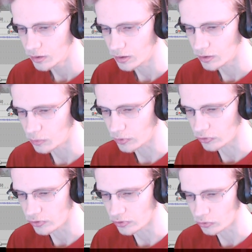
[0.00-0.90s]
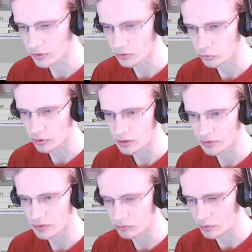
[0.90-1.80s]
And it's more so just trying to draw
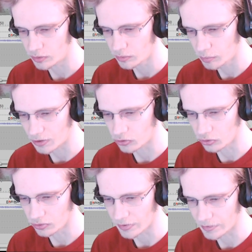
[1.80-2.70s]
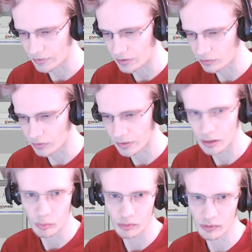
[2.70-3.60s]
different pictures that kind of line
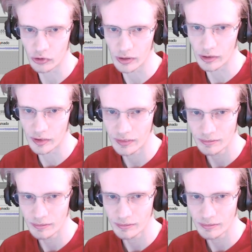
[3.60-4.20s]
up with each other.